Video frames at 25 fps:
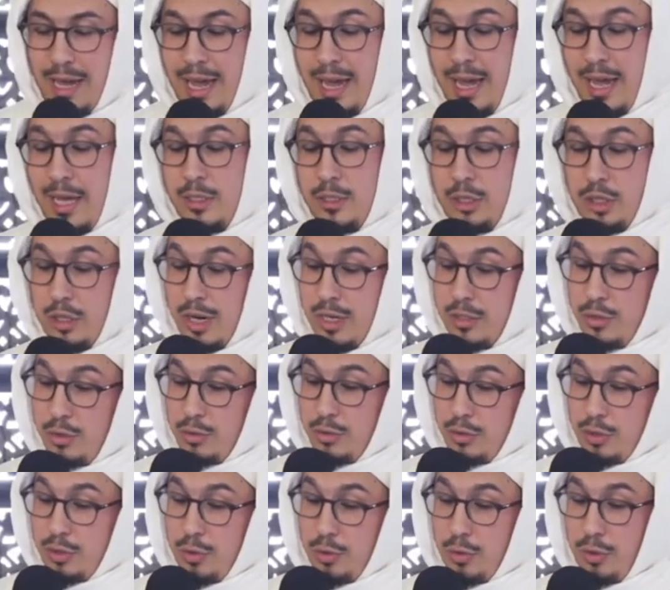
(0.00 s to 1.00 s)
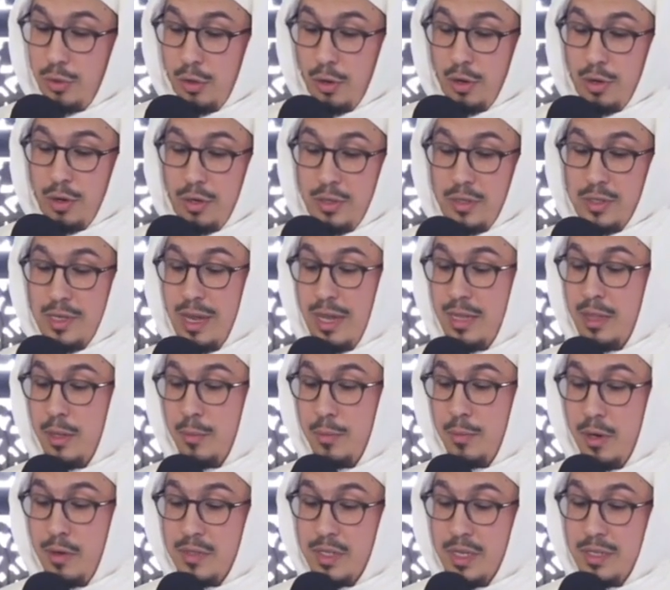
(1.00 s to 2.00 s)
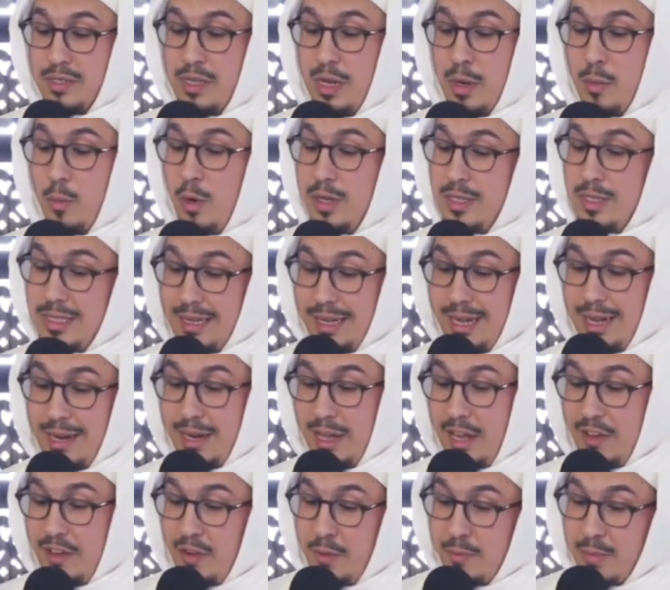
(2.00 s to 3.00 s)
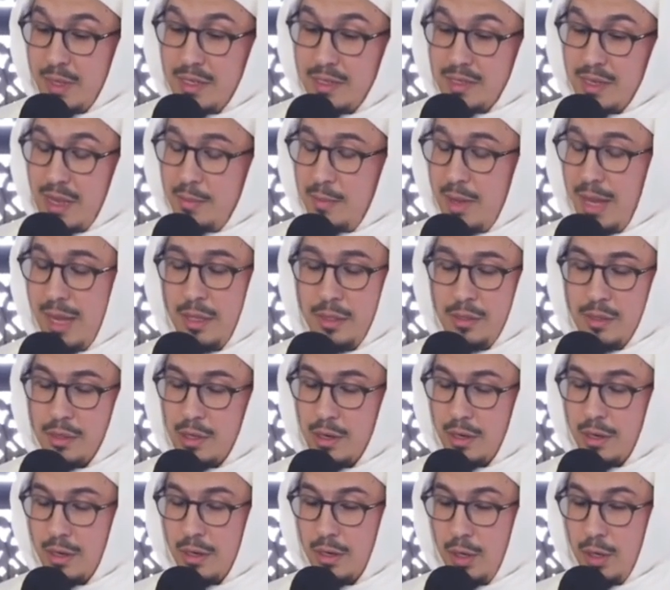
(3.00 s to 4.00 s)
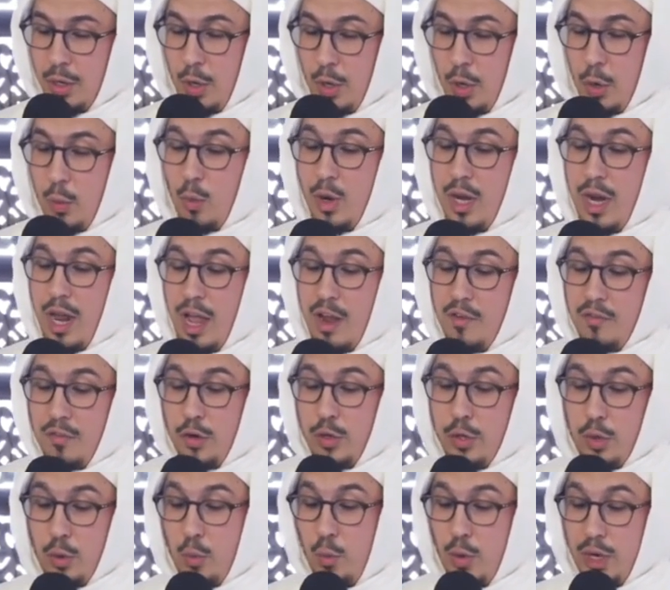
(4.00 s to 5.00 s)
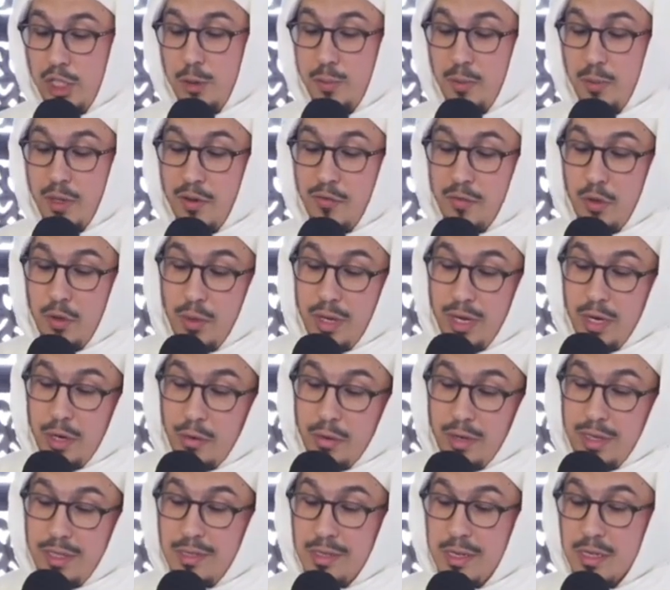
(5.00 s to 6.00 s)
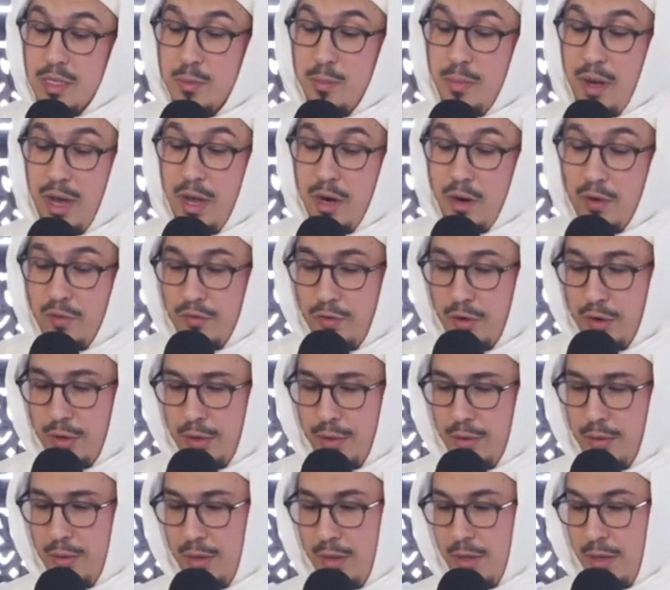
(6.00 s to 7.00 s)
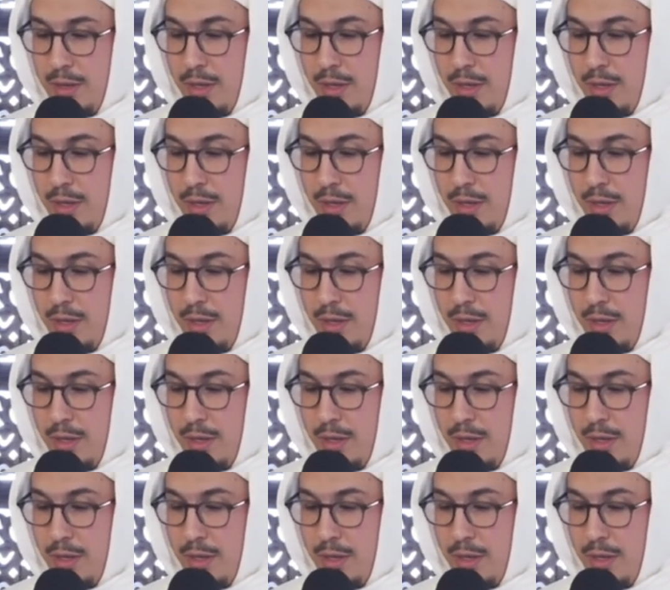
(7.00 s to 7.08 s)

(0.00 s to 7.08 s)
And should I do two-thirds? And the Prophet sallallahu alaihi wasallam once again gave him the same answer. Whatever you wish, but if you increase, it's better for you.